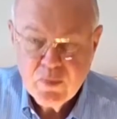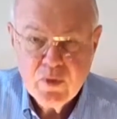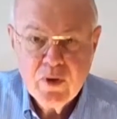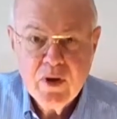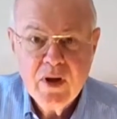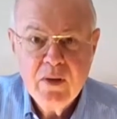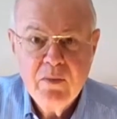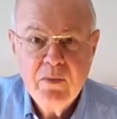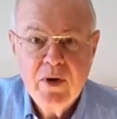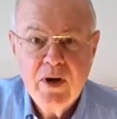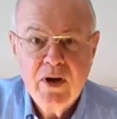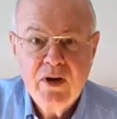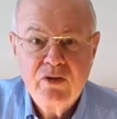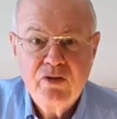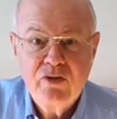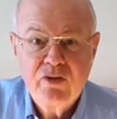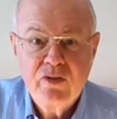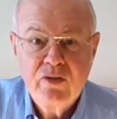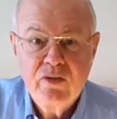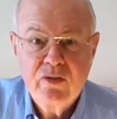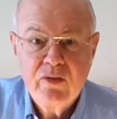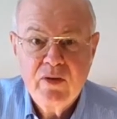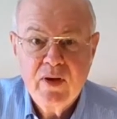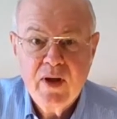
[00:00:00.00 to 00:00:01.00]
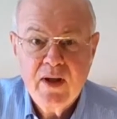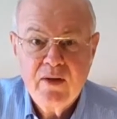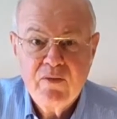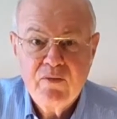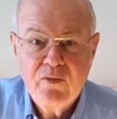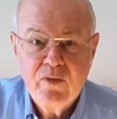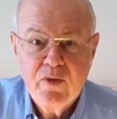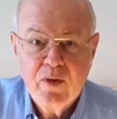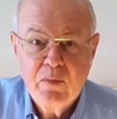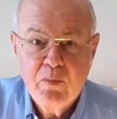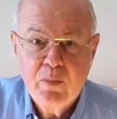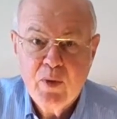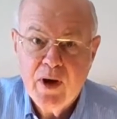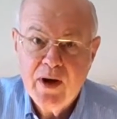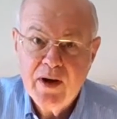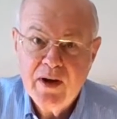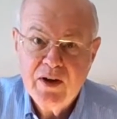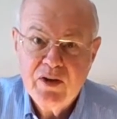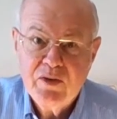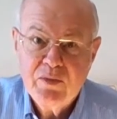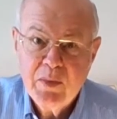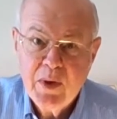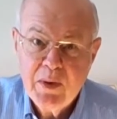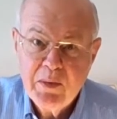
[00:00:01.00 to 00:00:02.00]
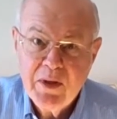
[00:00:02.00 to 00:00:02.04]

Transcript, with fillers: pretty much at full brightness.